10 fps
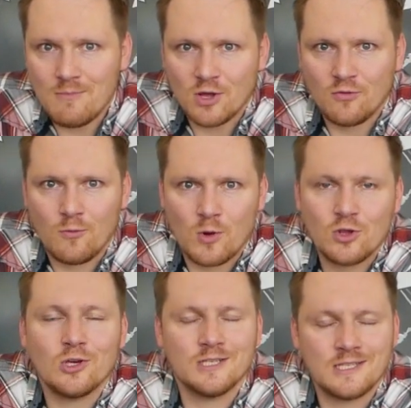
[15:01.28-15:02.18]
much for
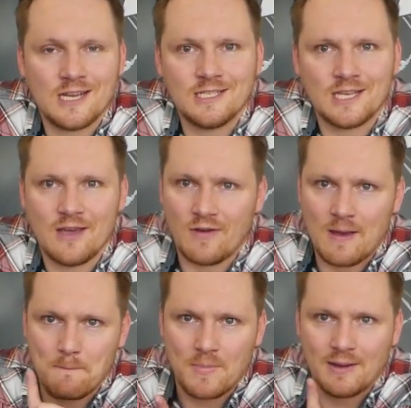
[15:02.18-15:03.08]
watching, stay safe
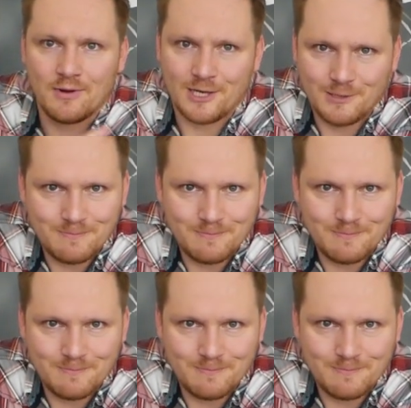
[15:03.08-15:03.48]
and bye bye.